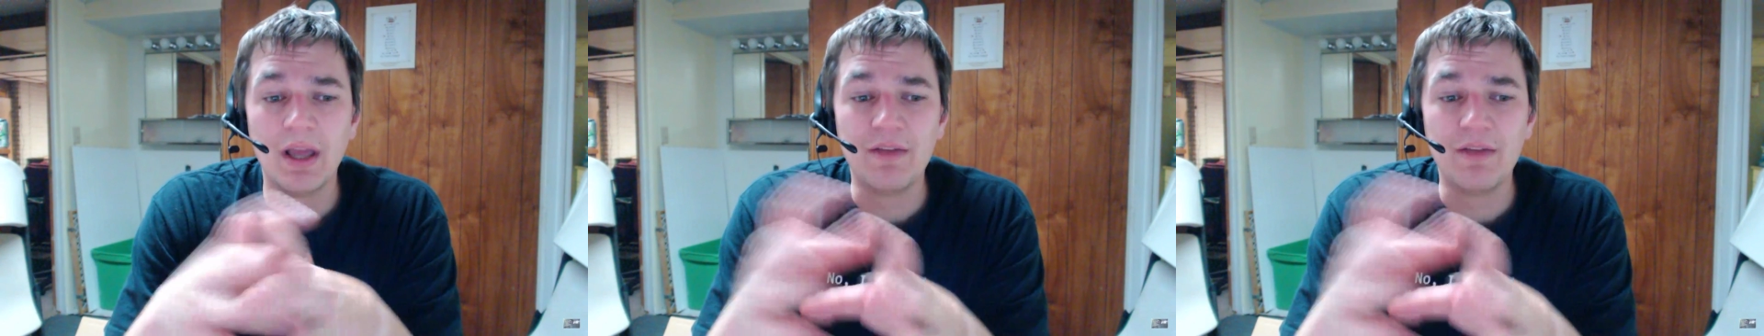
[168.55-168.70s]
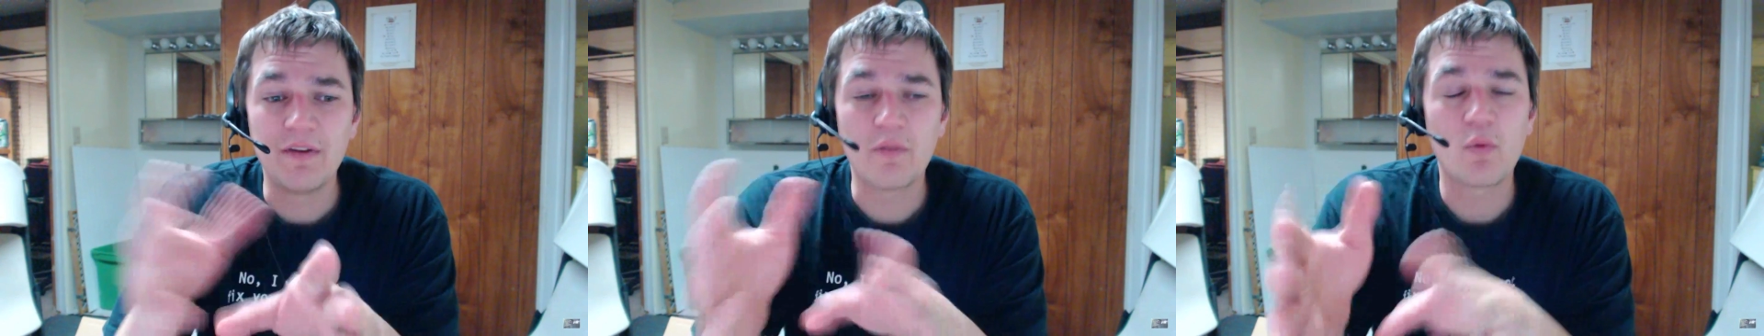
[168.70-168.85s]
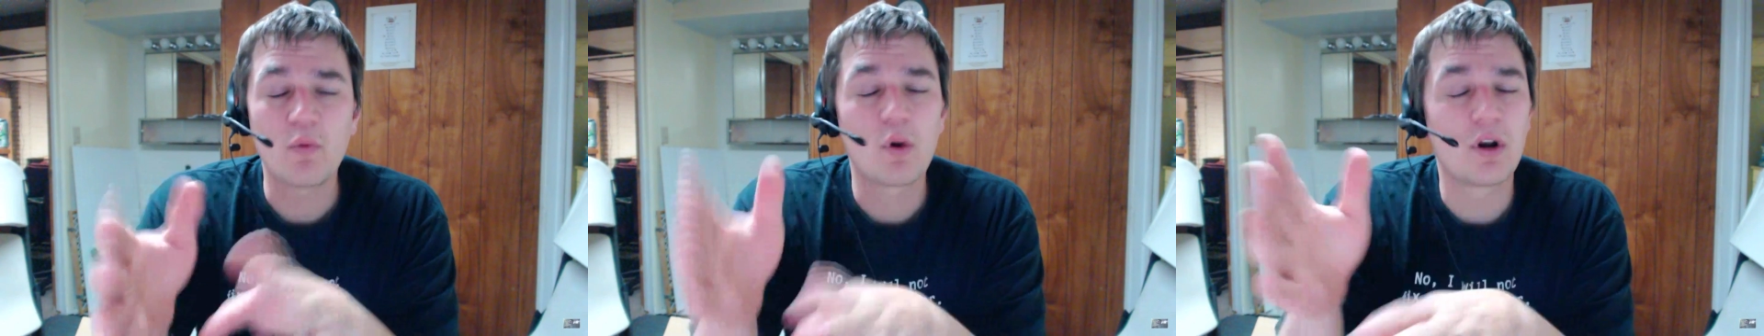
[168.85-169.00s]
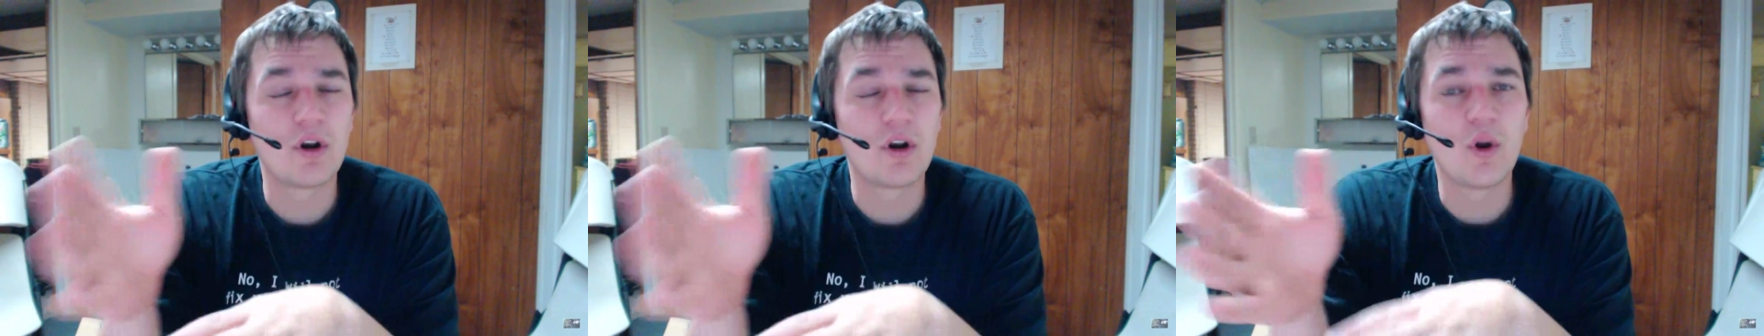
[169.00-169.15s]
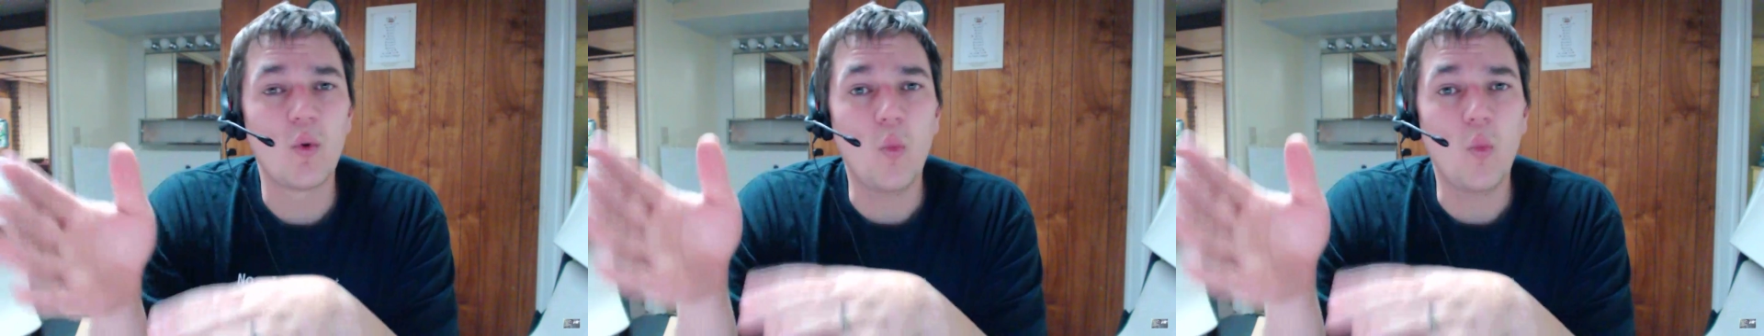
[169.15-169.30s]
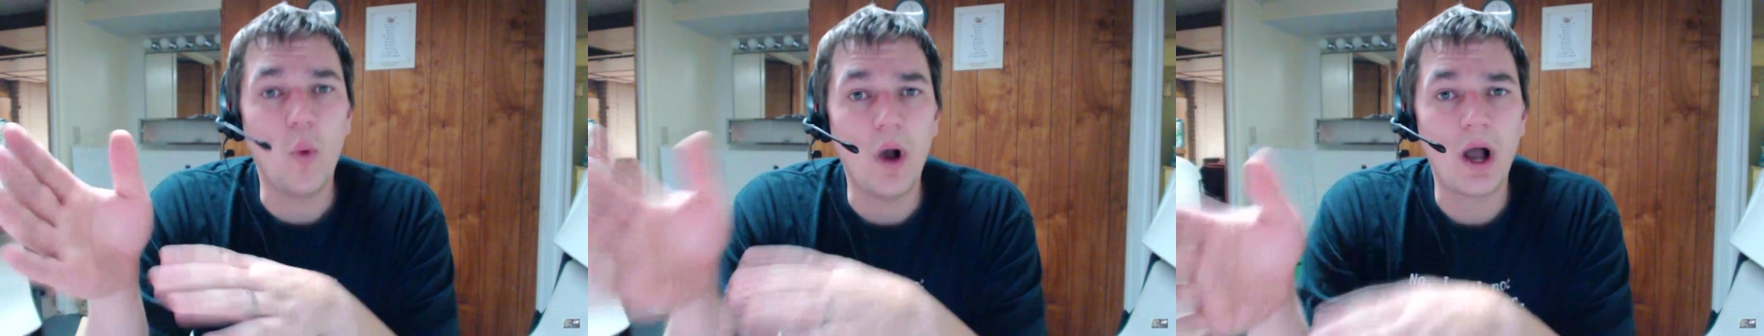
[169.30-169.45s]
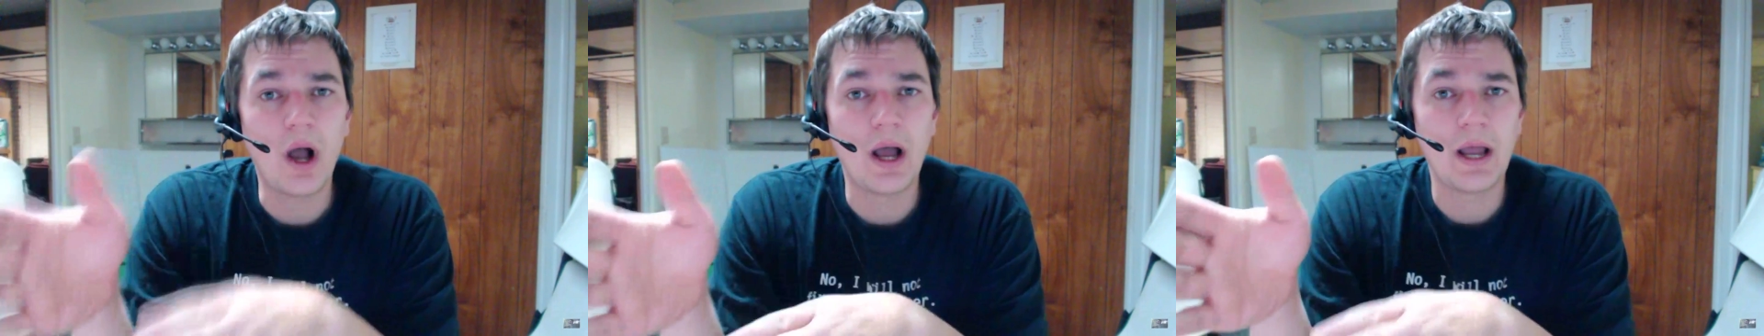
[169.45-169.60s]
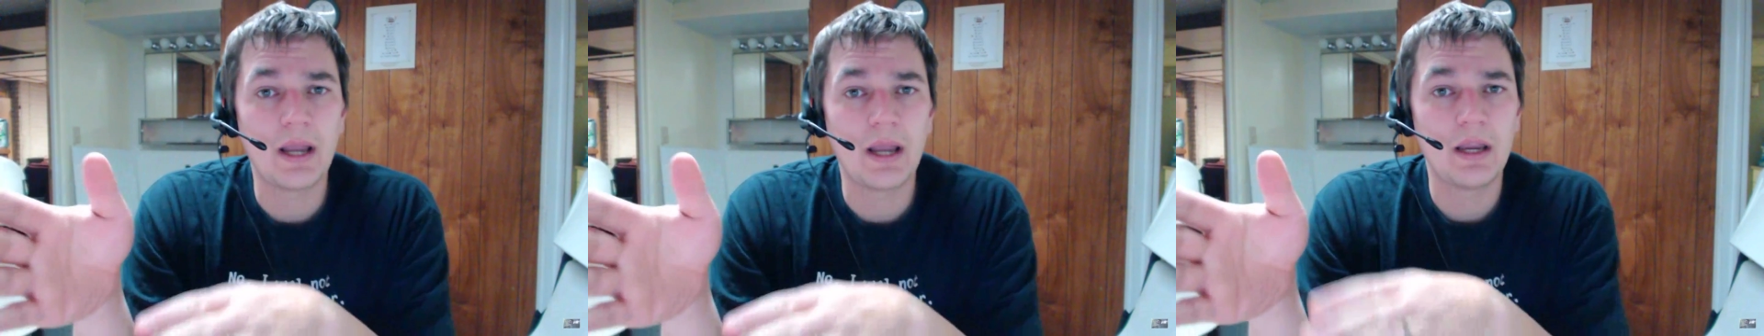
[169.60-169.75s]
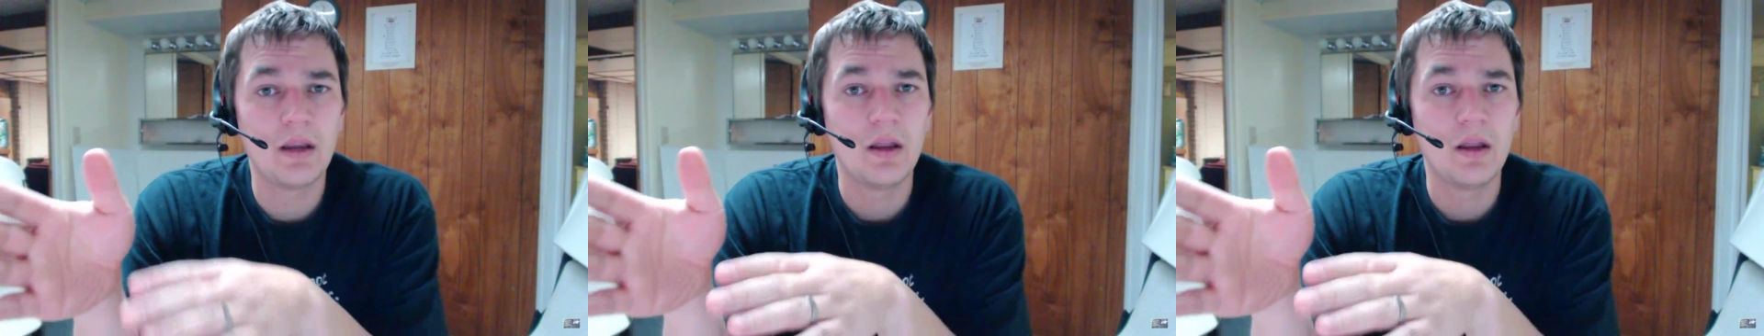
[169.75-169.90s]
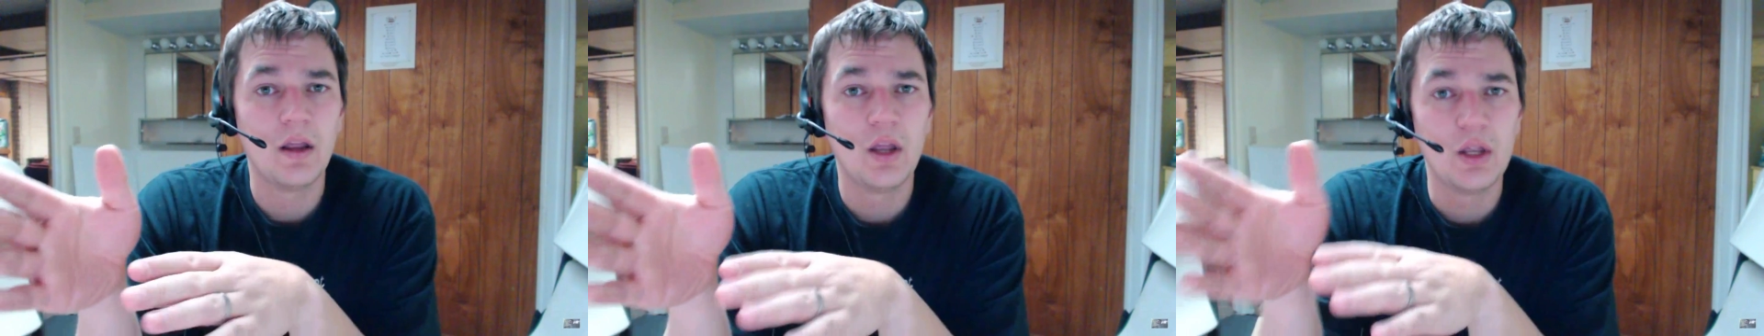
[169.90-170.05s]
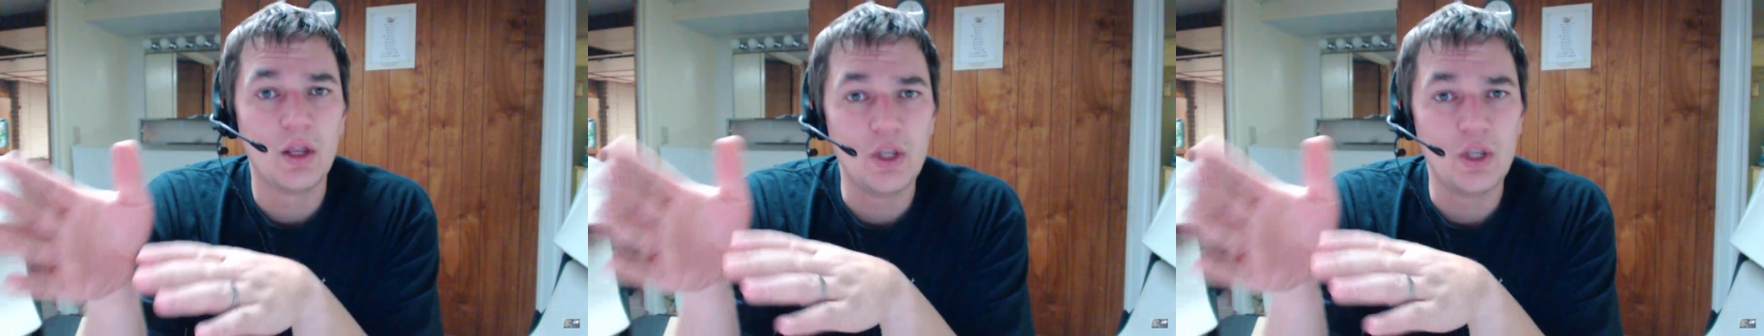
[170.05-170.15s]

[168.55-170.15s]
if you ever want to know why